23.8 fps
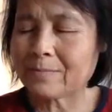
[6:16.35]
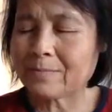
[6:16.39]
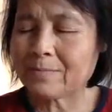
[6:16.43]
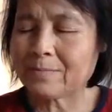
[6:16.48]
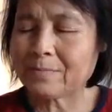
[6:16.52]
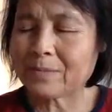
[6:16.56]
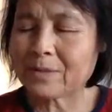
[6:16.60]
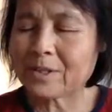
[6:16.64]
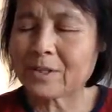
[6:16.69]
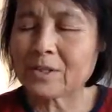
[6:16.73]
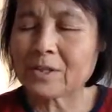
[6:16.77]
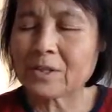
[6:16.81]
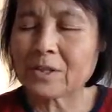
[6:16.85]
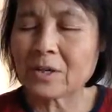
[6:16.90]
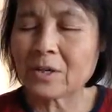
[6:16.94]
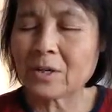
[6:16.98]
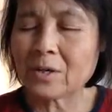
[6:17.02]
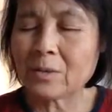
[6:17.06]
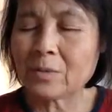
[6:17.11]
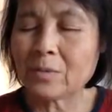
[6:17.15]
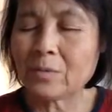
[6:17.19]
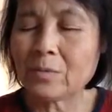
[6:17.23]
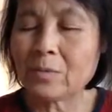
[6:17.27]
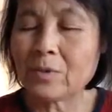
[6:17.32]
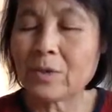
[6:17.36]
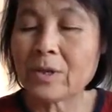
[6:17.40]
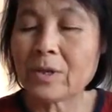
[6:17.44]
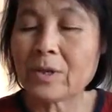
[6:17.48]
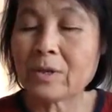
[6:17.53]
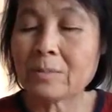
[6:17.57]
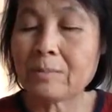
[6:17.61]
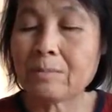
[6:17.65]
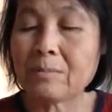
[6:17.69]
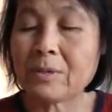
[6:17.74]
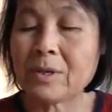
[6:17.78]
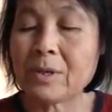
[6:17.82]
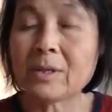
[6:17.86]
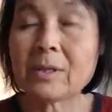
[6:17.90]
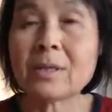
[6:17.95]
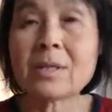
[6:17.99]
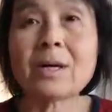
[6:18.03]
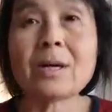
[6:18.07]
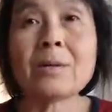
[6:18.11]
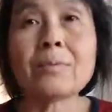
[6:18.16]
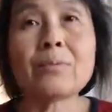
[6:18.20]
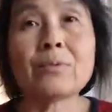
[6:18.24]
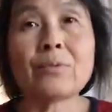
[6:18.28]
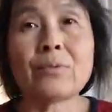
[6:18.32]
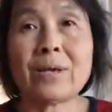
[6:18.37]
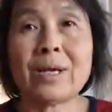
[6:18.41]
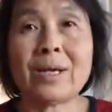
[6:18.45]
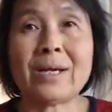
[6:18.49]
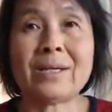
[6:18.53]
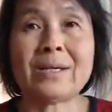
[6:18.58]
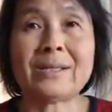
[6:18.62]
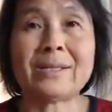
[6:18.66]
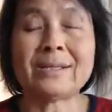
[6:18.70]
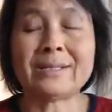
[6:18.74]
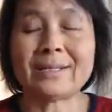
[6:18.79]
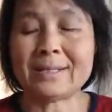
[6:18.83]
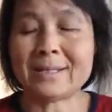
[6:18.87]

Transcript: Mm, serve with pita bread.